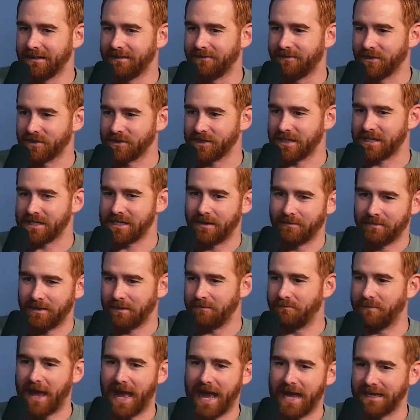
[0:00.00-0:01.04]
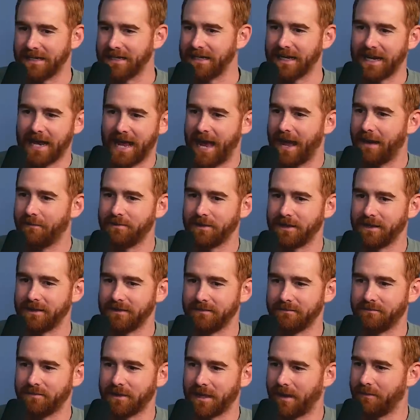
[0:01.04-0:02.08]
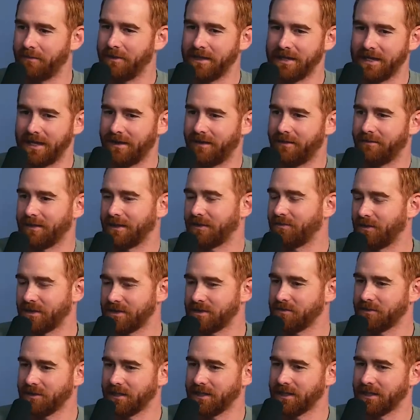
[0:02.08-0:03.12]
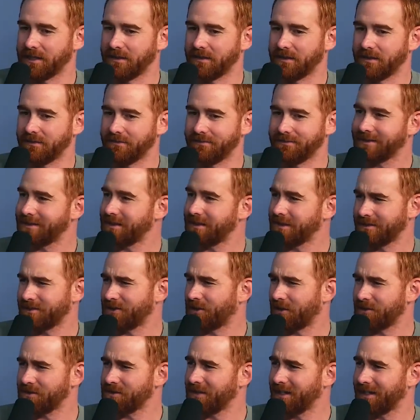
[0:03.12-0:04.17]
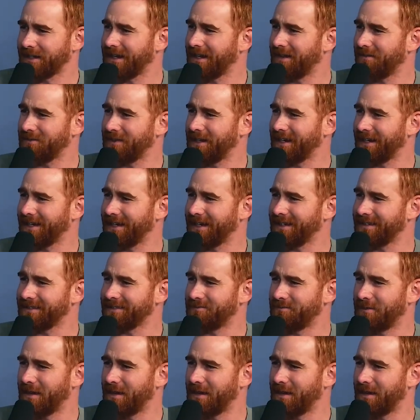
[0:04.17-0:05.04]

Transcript: Feels like something bad can happen, but I'm in there. I'm like, what's really gonna? So shark's gonna get me, I guess.